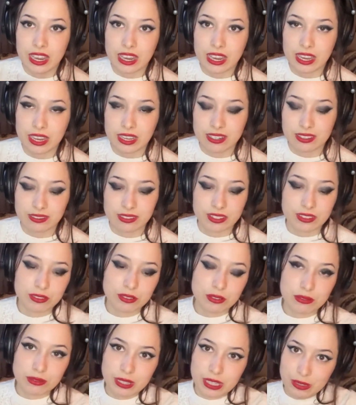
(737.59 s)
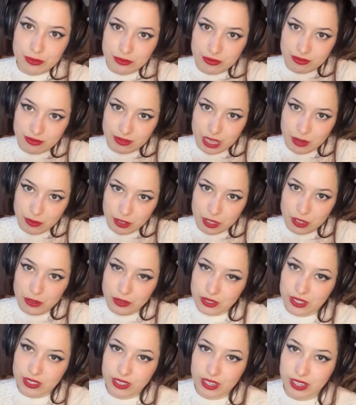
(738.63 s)
and yeah, so I'm
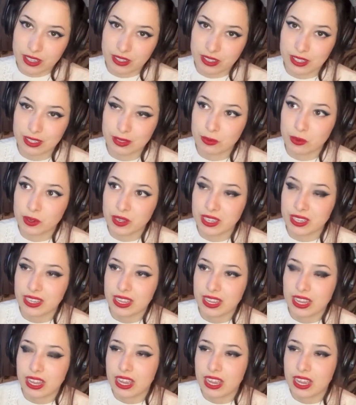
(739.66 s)
close to the end at this point,